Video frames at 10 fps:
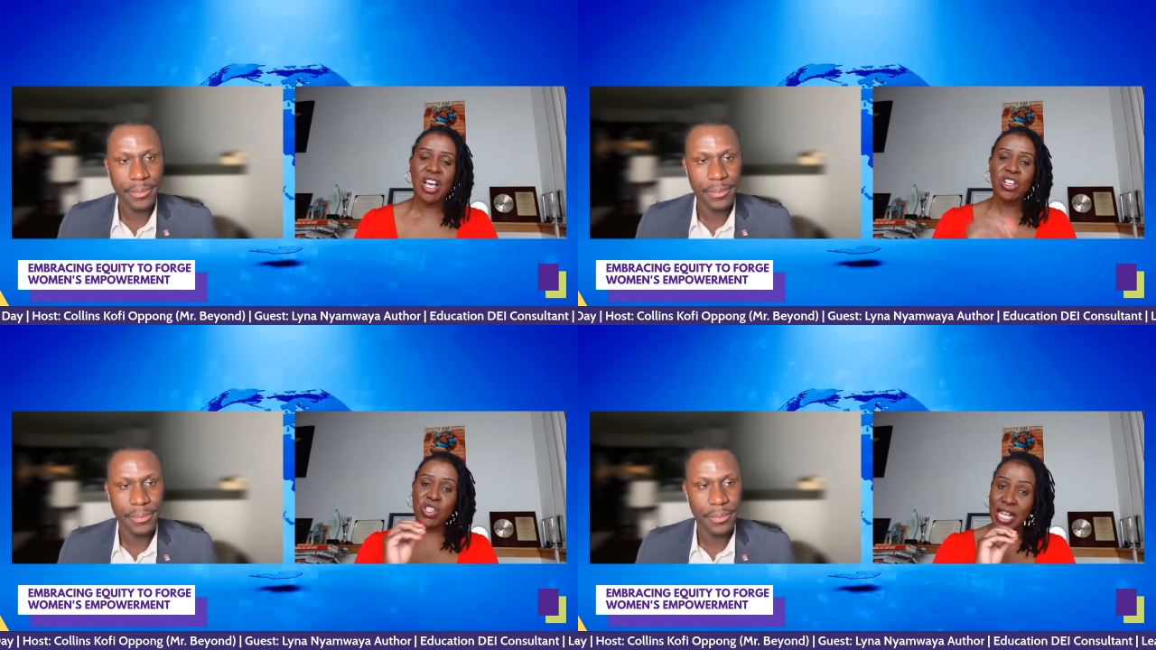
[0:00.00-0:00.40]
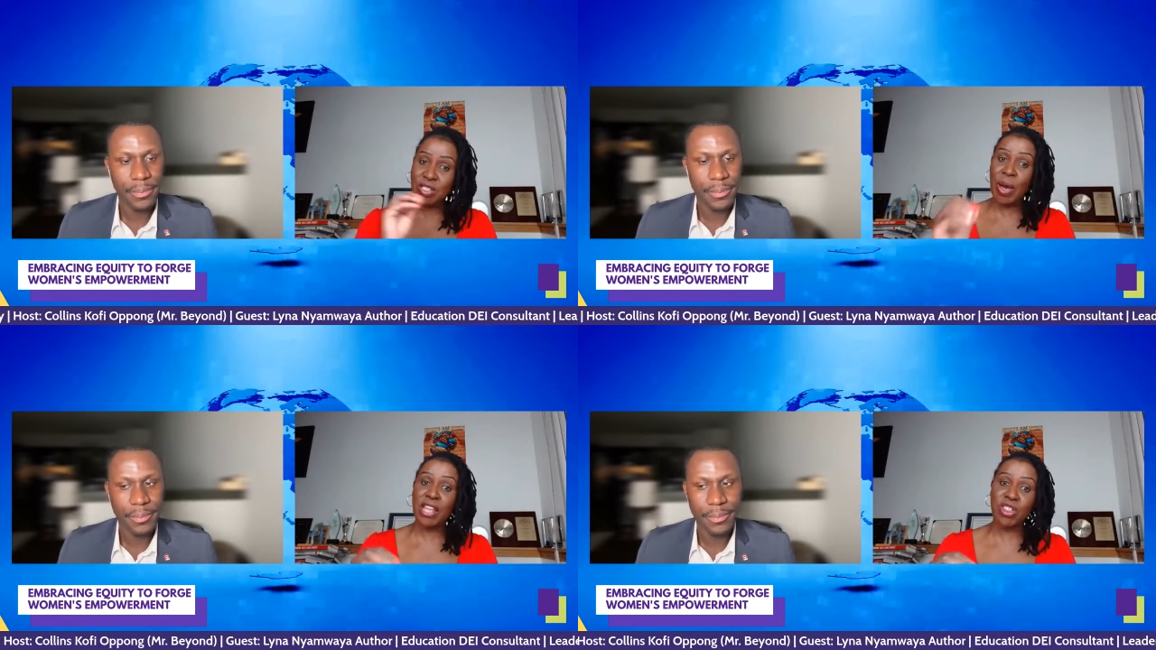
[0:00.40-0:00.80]
Speaker 1: So that's
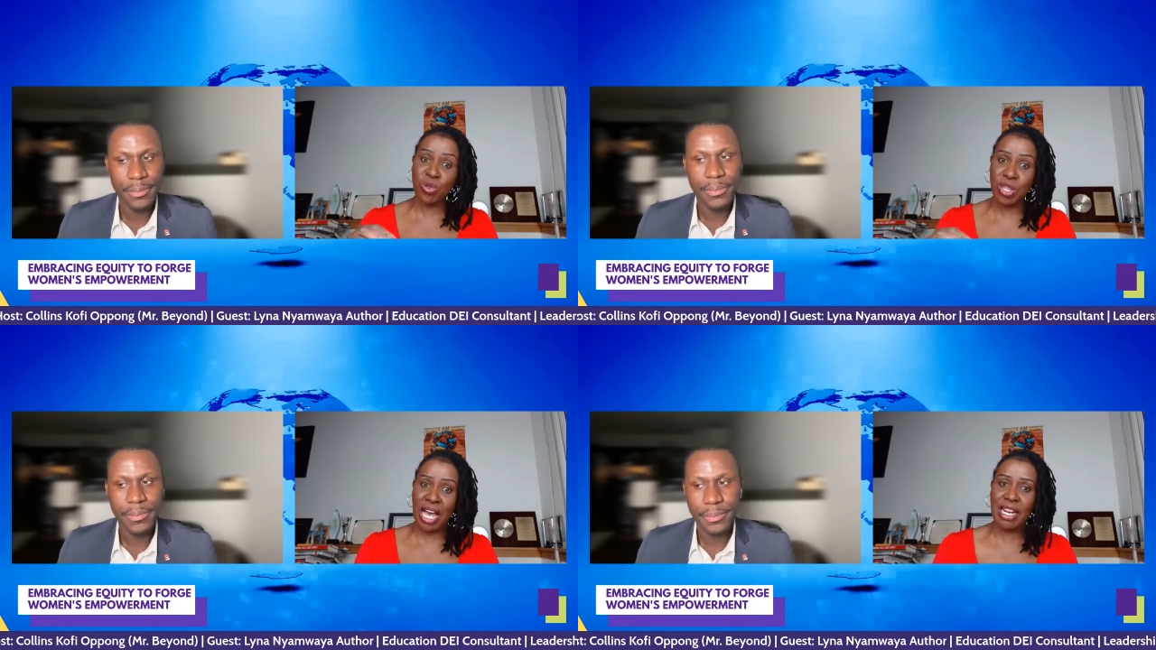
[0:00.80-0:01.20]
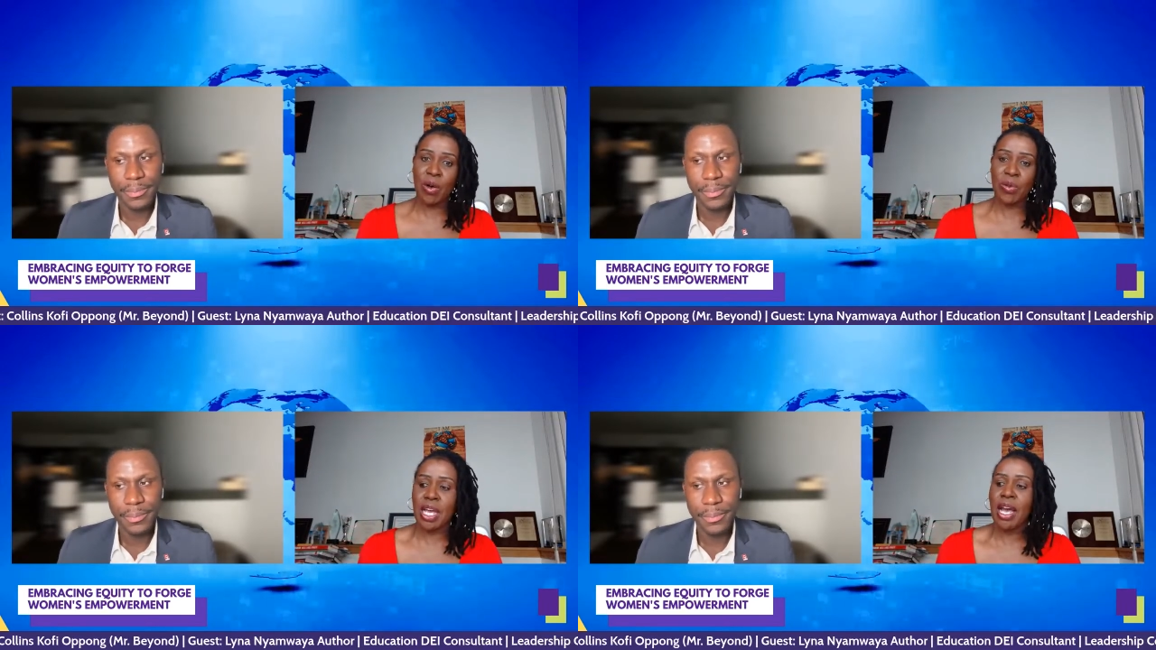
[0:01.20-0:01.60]
why I threw that
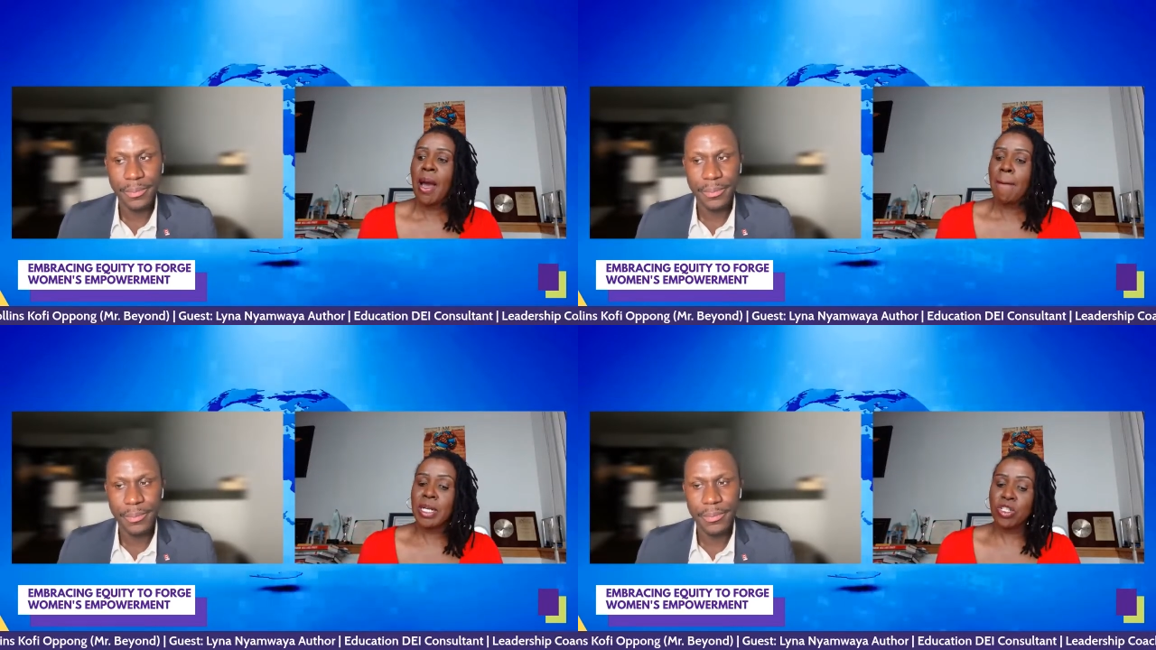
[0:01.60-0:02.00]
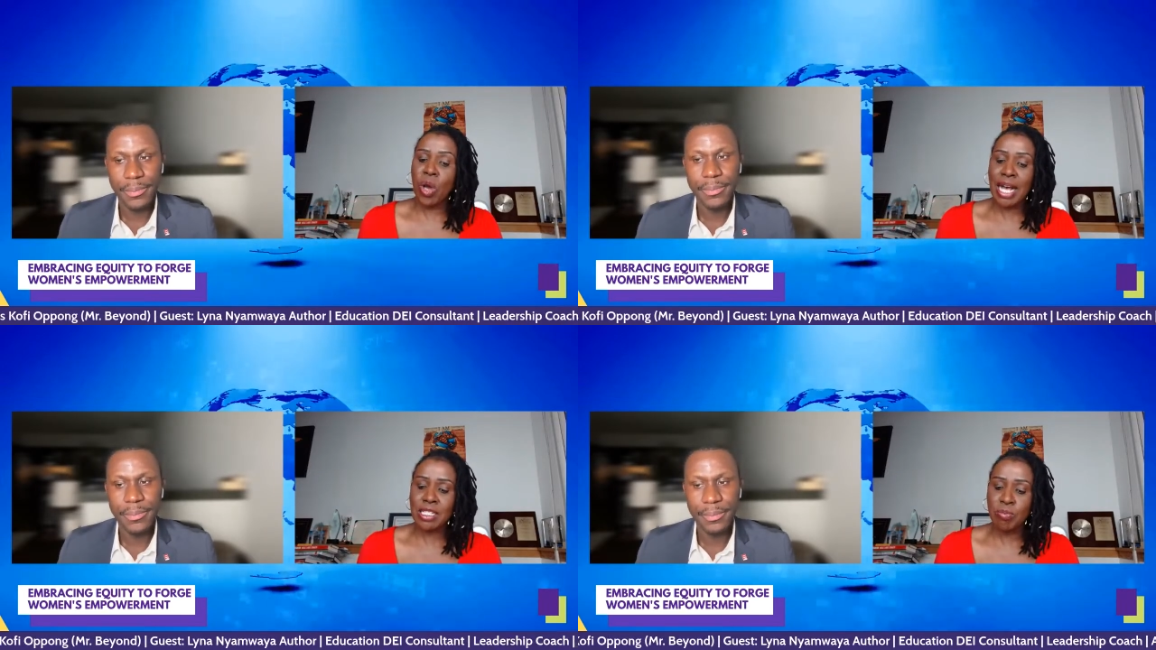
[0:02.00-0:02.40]
out there. But you
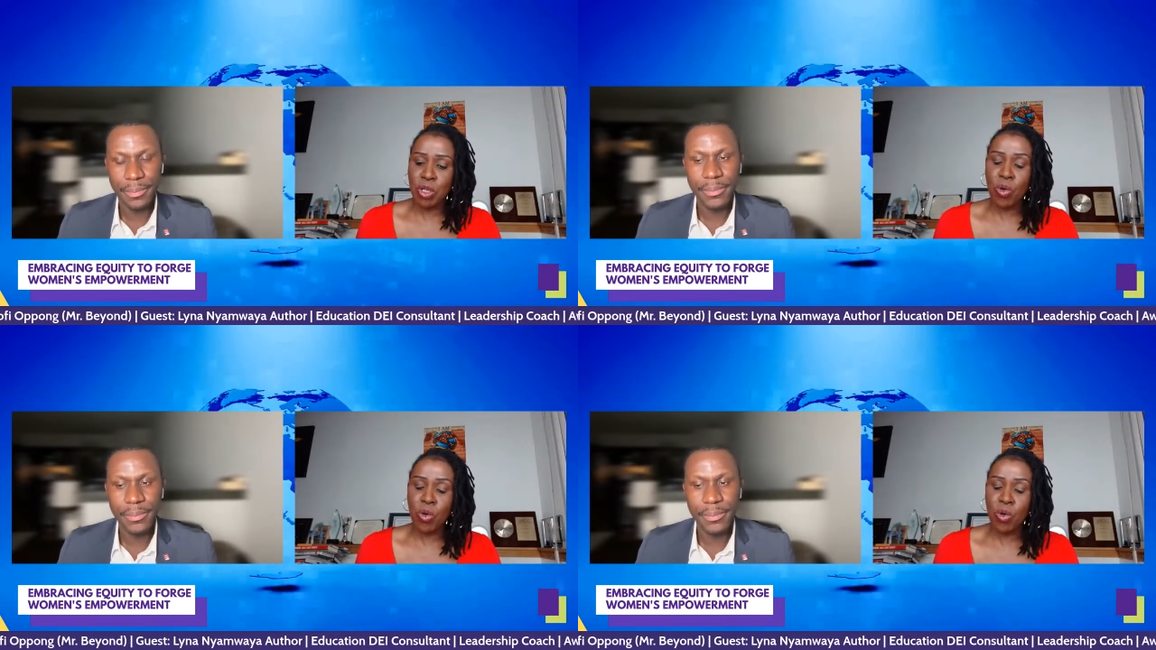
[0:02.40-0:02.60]
asked me